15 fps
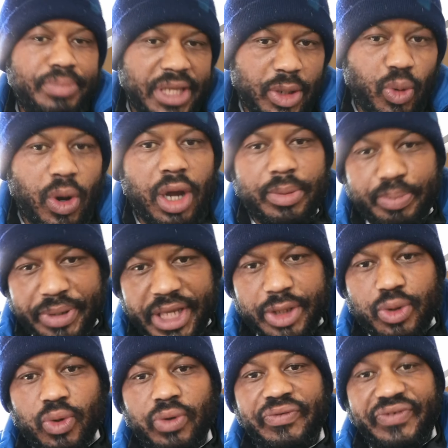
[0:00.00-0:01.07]
B1,
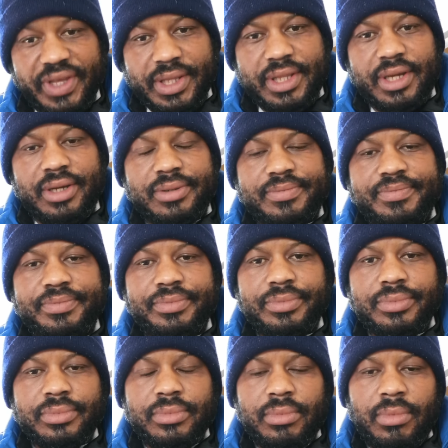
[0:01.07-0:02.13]
B2 visa
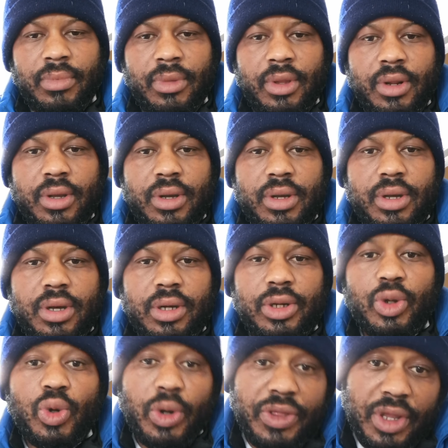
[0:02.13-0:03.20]

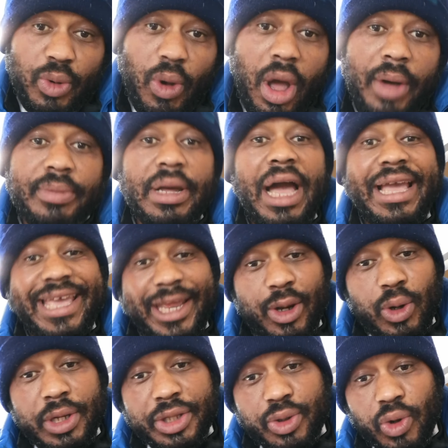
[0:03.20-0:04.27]
the reason why I
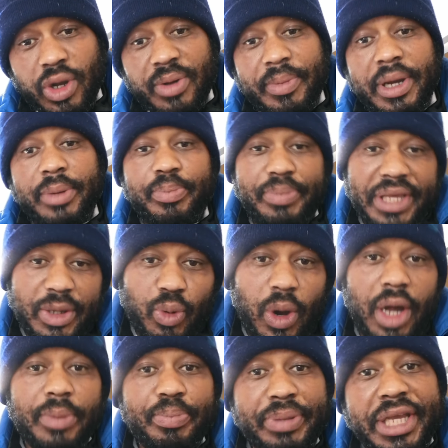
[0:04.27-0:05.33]
can only talk about
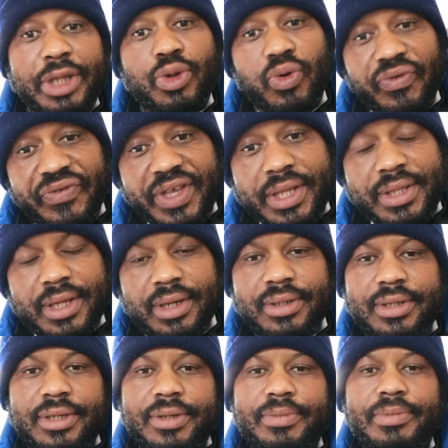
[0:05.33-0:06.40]
B1, B2 visa,
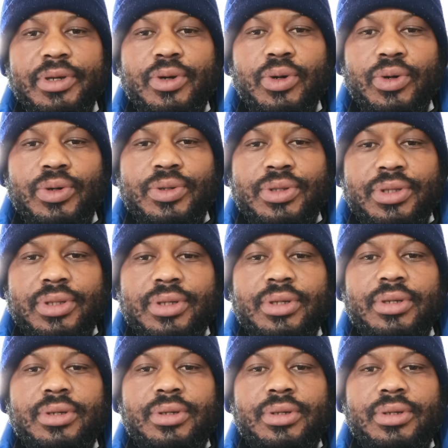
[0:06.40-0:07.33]
because